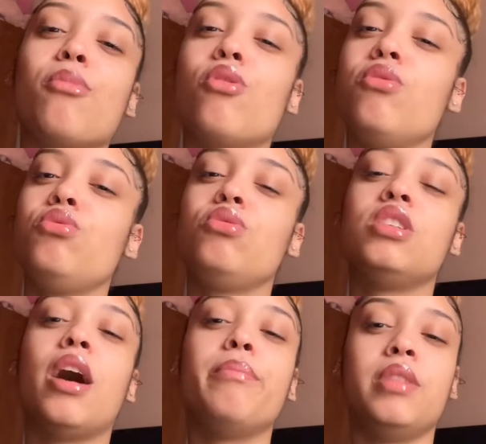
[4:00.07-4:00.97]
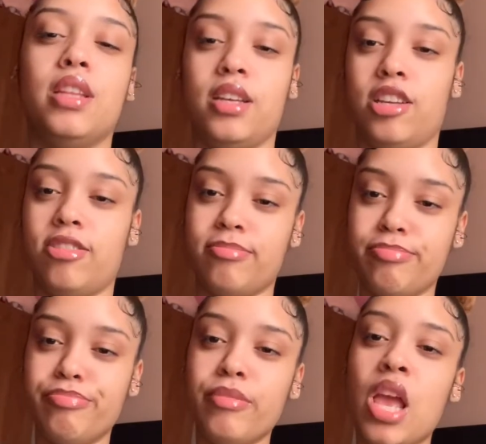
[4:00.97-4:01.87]
Go do something.
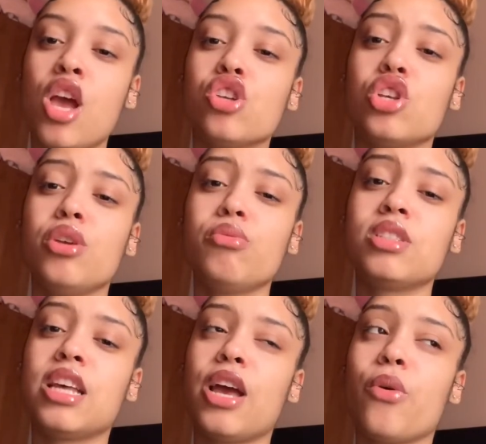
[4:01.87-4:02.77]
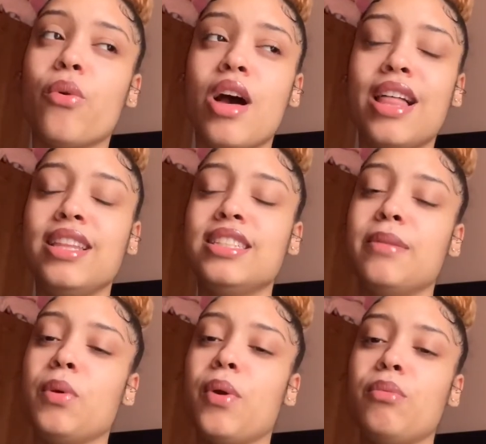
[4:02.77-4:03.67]
So he was like, well, at least let
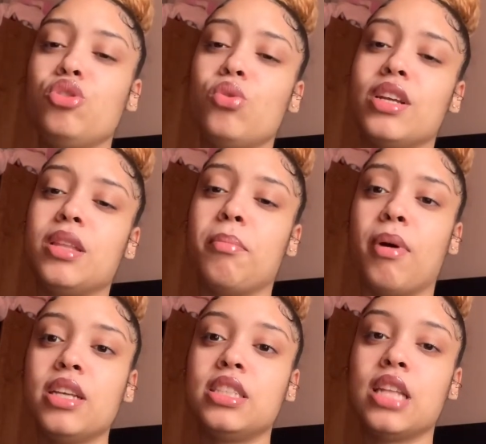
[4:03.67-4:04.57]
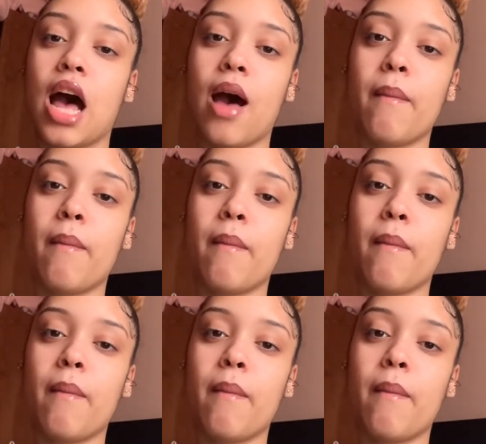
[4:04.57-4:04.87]
me wait with you at the bus stop.